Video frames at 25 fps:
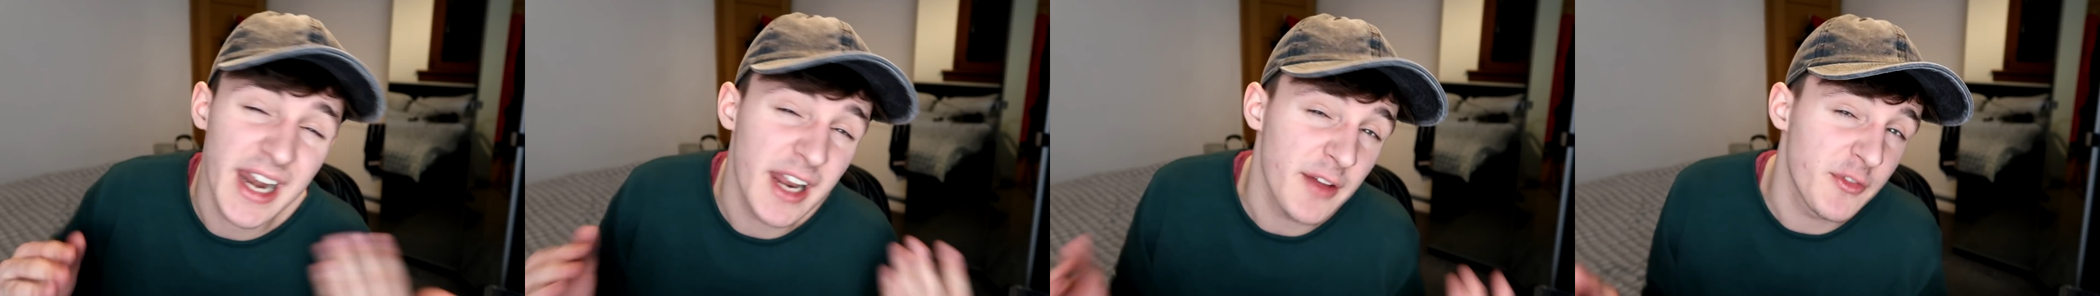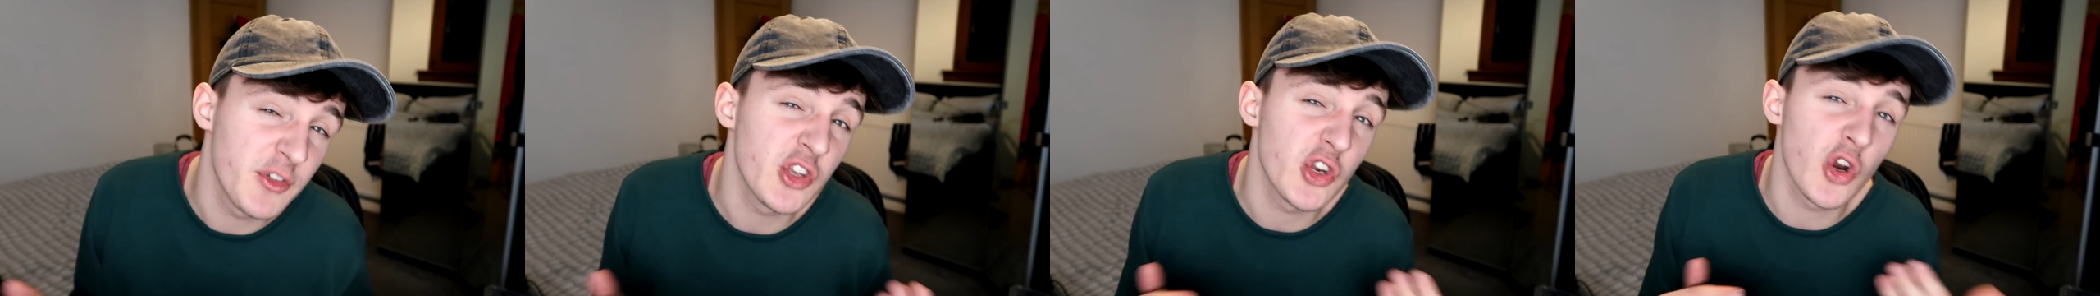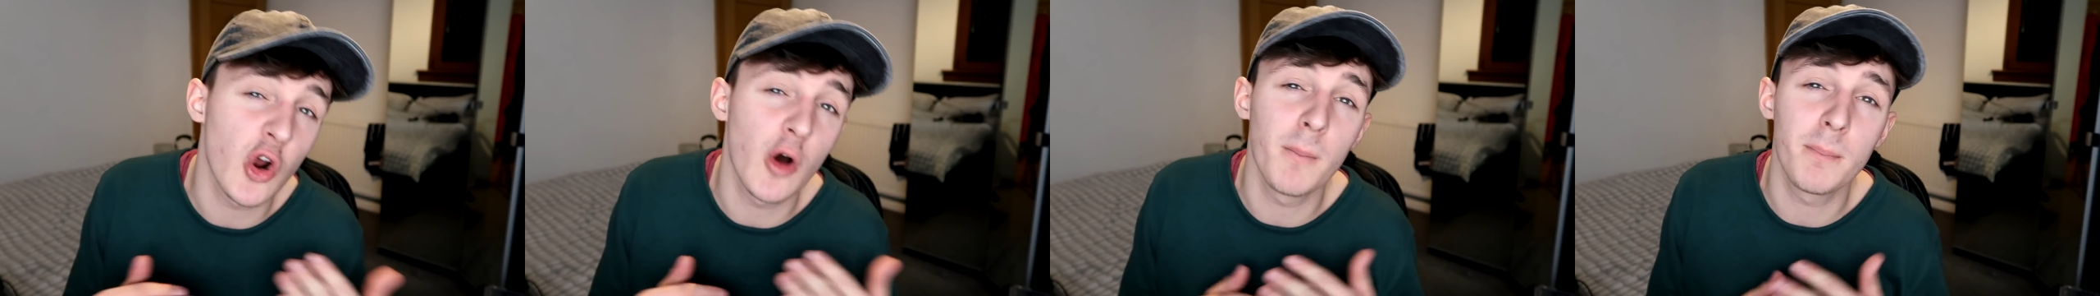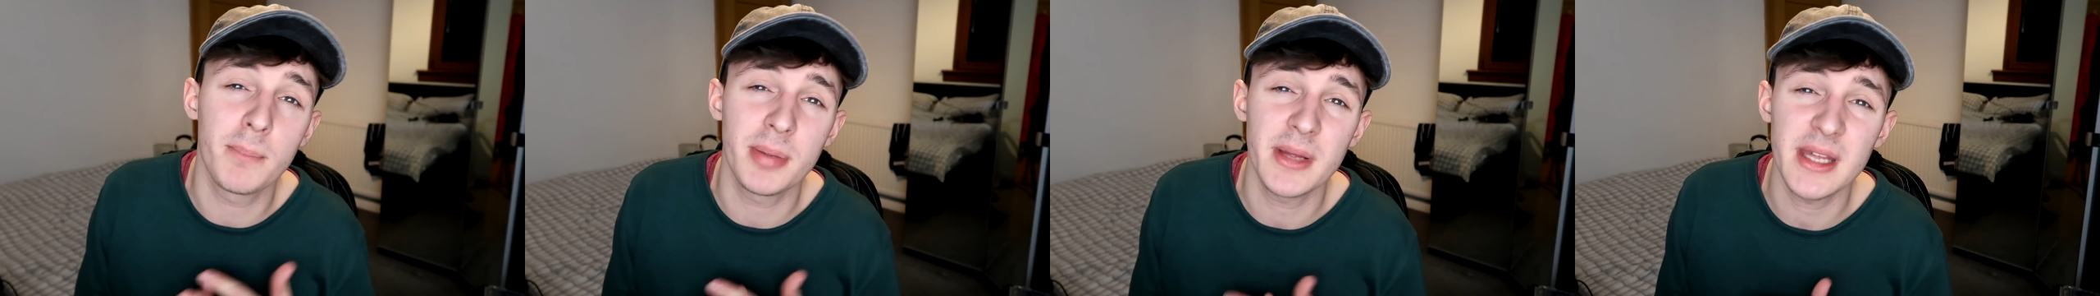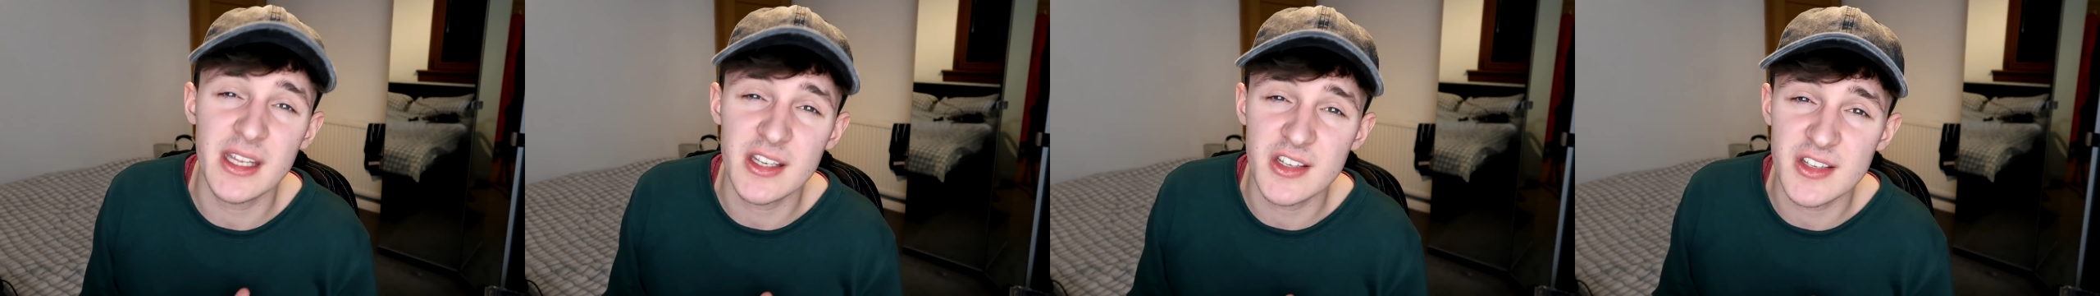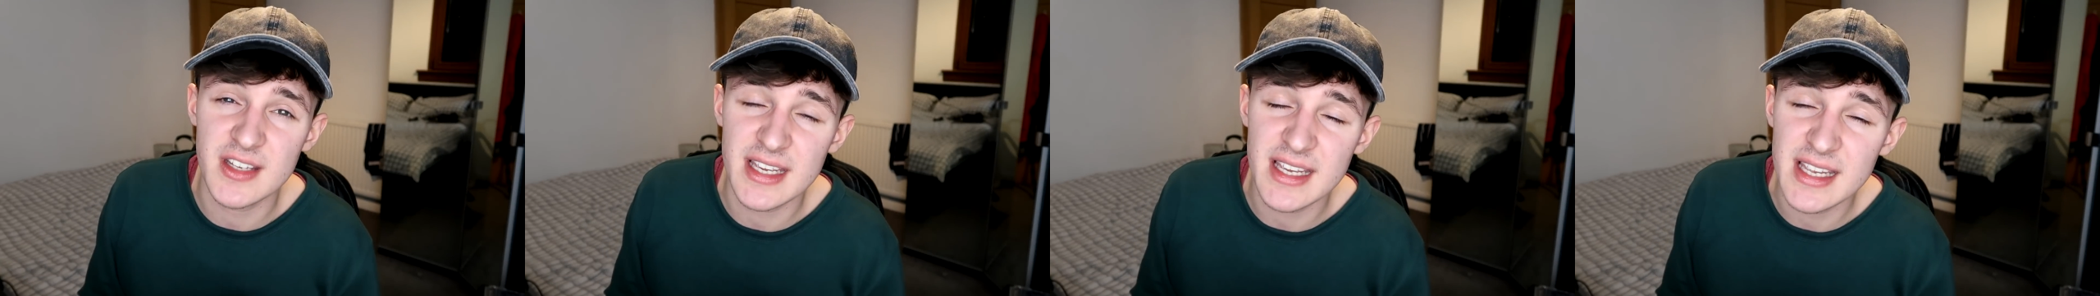And if you're on
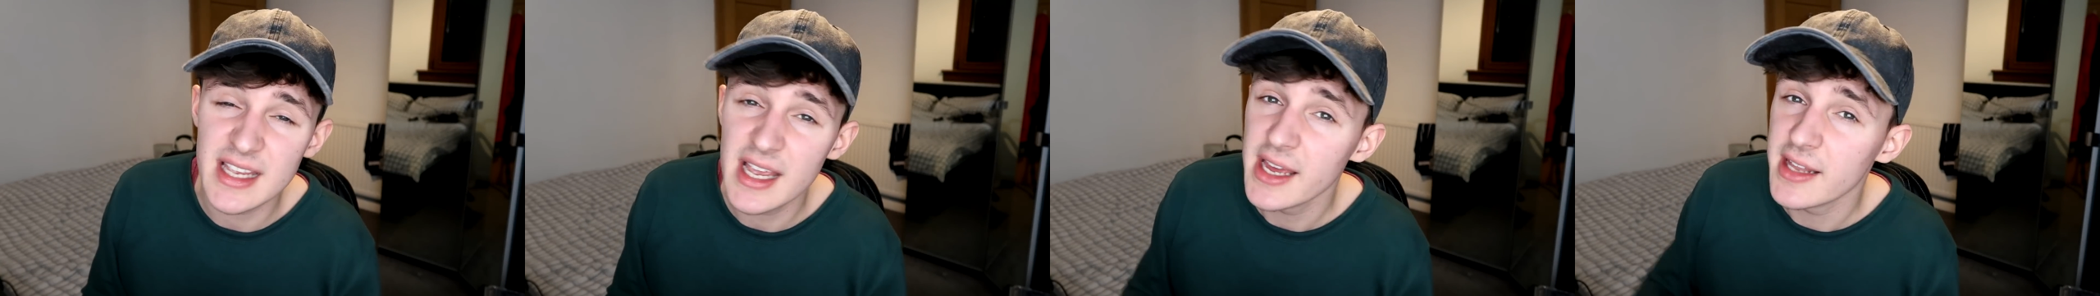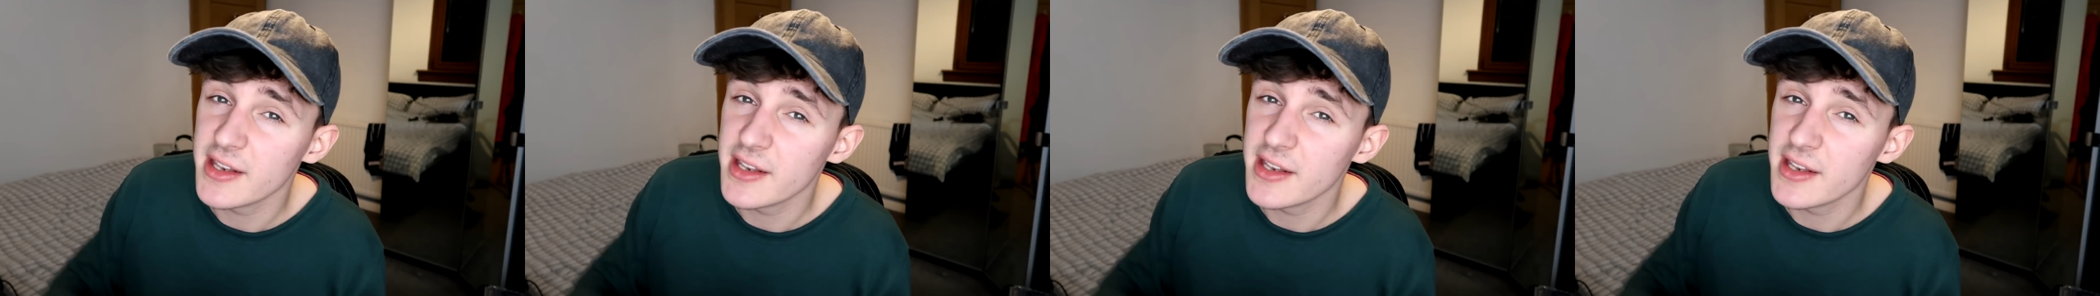PC,